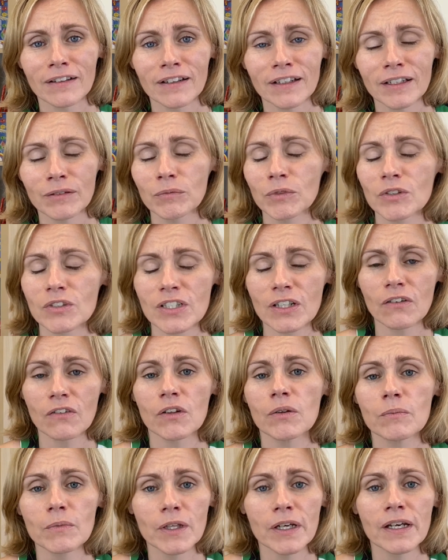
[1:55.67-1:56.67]
and we'll tell
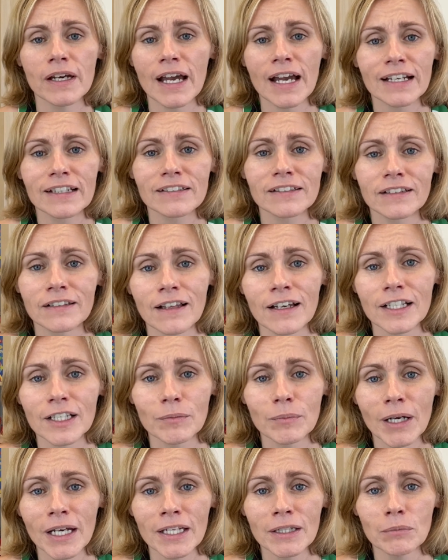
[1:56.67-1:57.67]
them they're acting like a
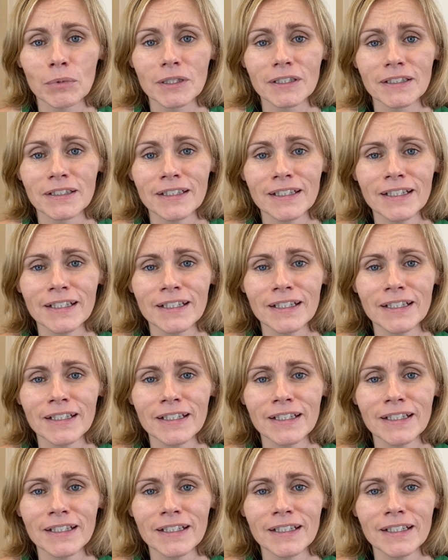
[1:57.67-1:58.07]
baby.